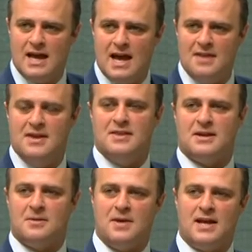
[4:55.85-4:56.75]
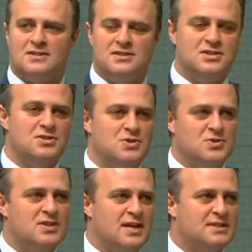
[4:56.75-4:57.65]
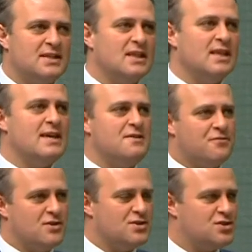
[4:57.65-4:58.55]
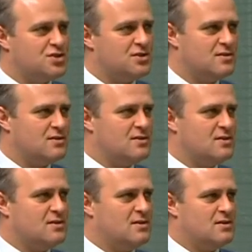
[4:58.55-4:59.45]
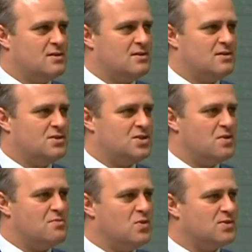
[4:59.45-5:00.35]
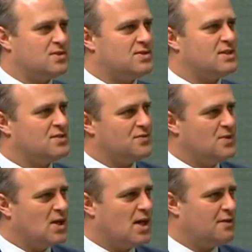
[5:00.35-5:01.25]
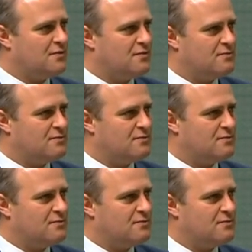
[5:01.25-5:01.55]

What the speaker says: and then the capacity to use that to leverage to a more successful life,